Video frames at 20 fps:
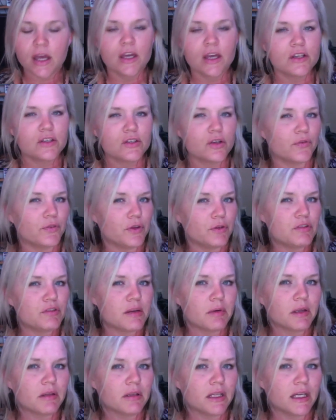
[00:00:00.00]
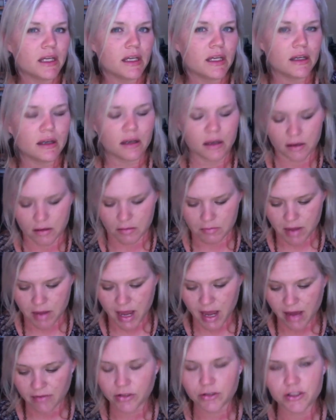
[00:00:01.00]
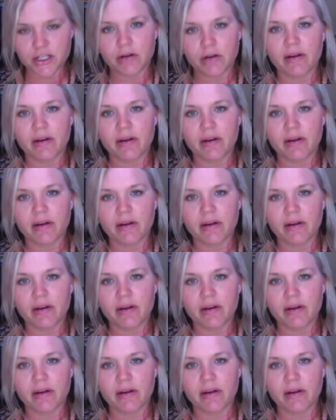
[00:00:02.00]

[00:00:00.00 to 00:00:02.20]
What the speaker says: So if you typically have allergic